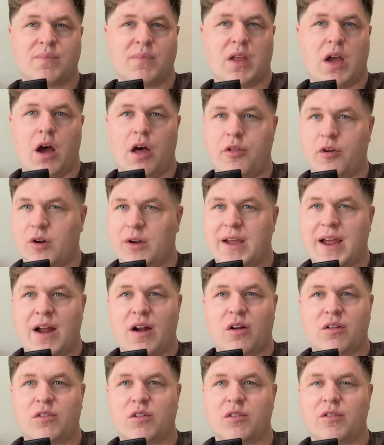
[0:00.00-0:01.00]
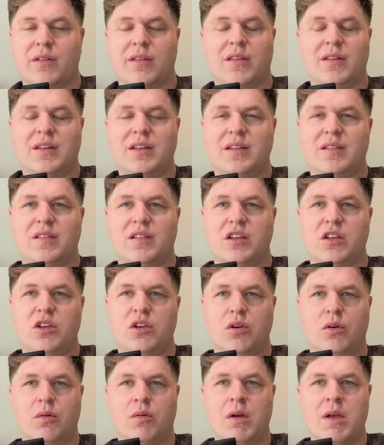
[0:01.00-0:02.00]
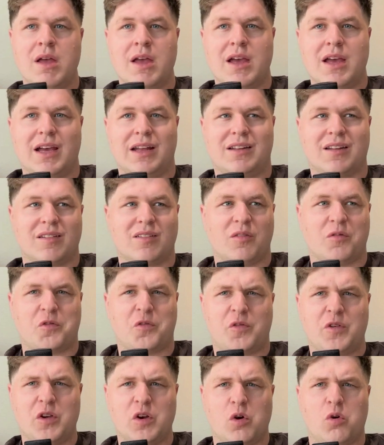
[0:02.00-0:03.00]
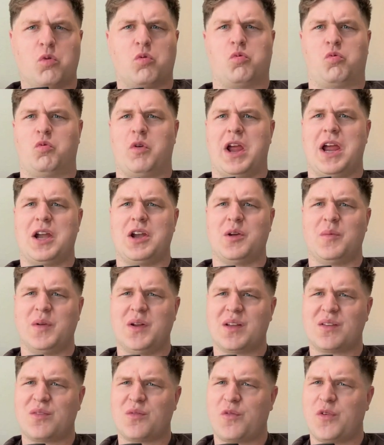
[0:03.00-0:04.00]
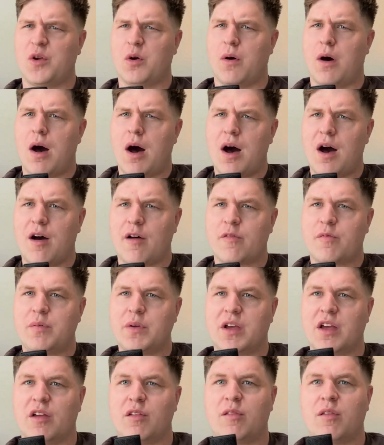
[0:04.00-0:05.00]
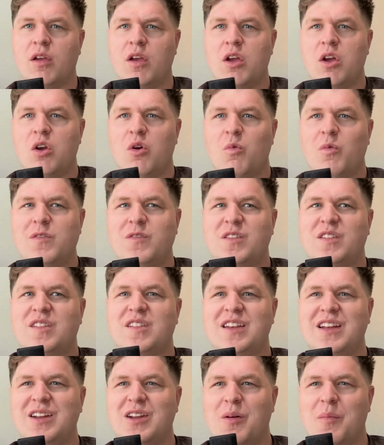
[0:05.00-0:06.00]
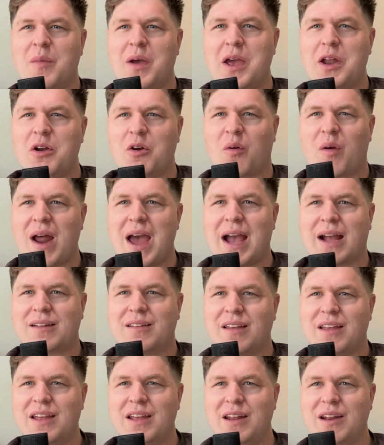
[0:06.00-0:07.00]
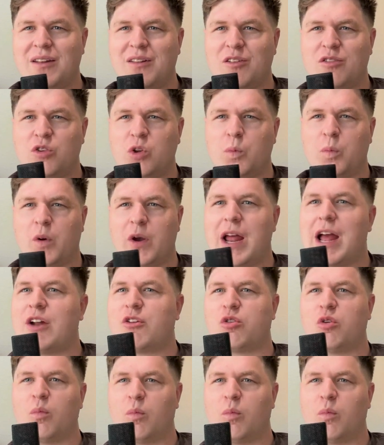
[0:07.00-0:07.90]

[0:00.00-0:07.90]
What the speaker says: other characters in the DCU, it doesn't feel random, it doesn't feel off because we've seen them interact in the supernatural